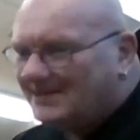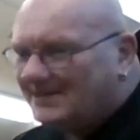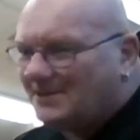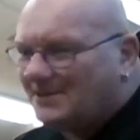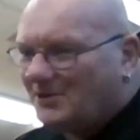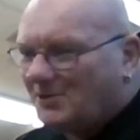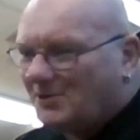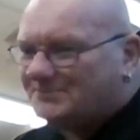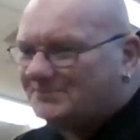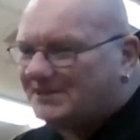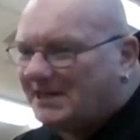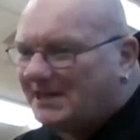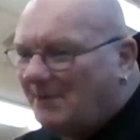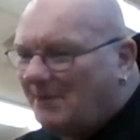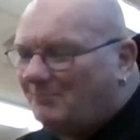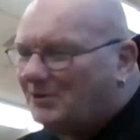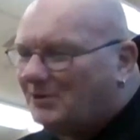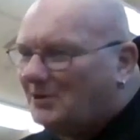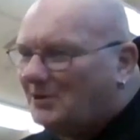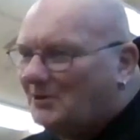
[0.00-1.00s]
Yes, I come to
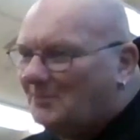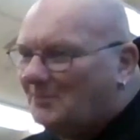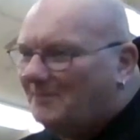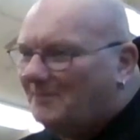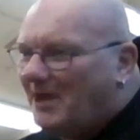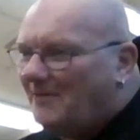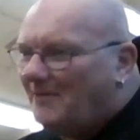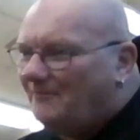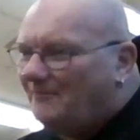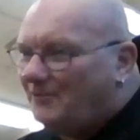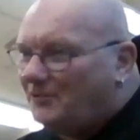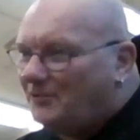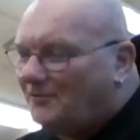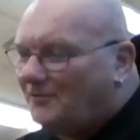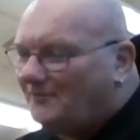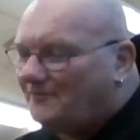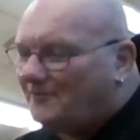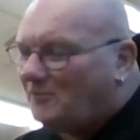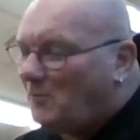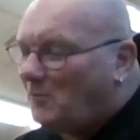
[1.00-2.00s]
Camera Club every
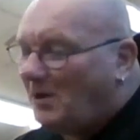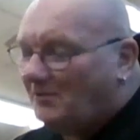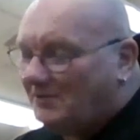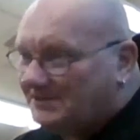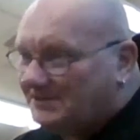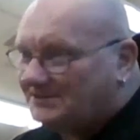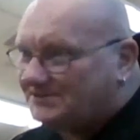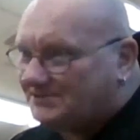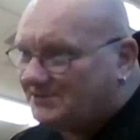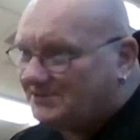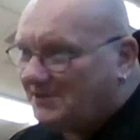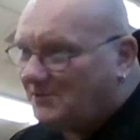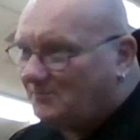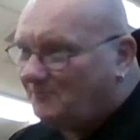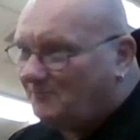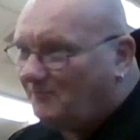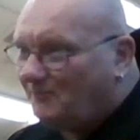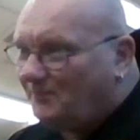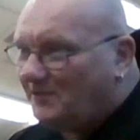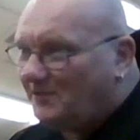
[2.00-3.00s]
other, it's
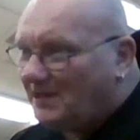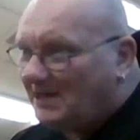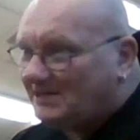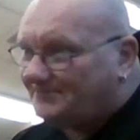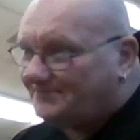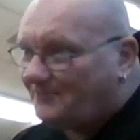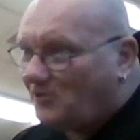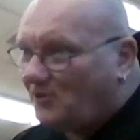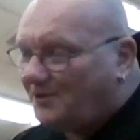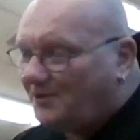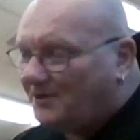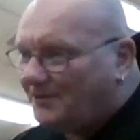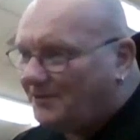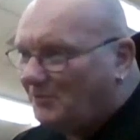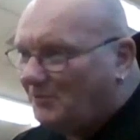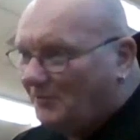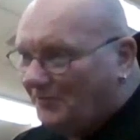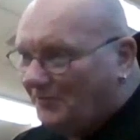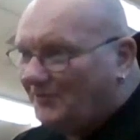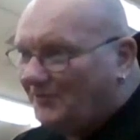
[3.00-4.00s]
last Friday of
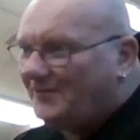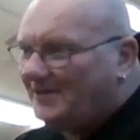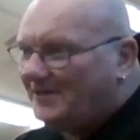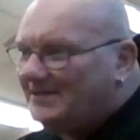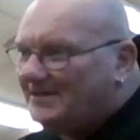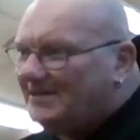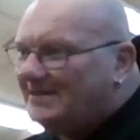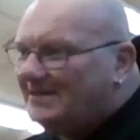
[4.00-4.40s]
the month.